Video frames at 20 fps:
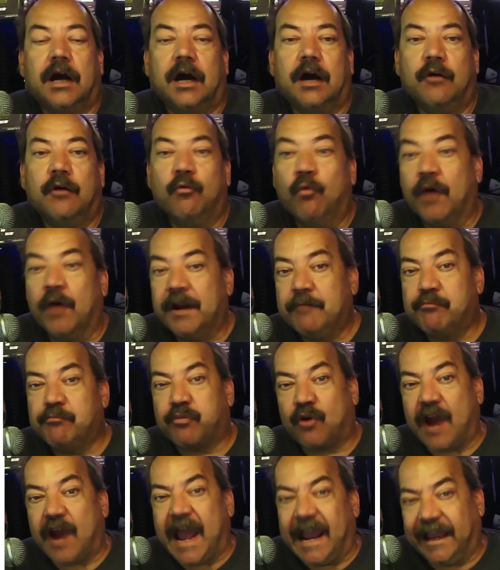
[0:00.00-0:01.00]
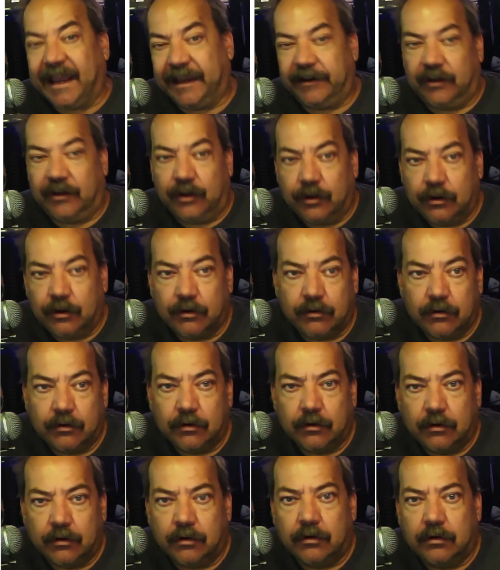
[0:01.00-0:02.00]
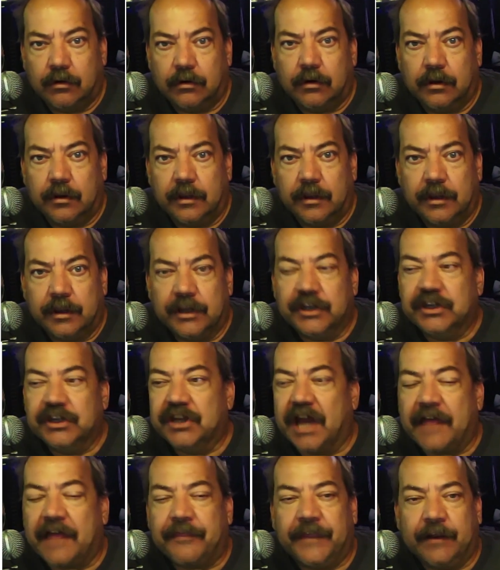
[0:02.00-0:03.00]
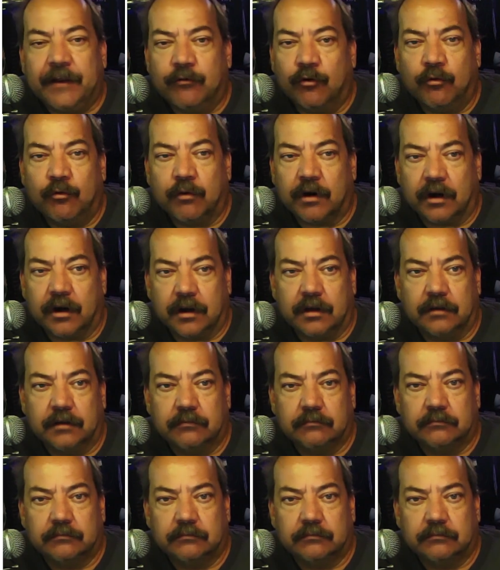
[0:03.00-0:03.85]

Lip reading: one bracket, nothing will work.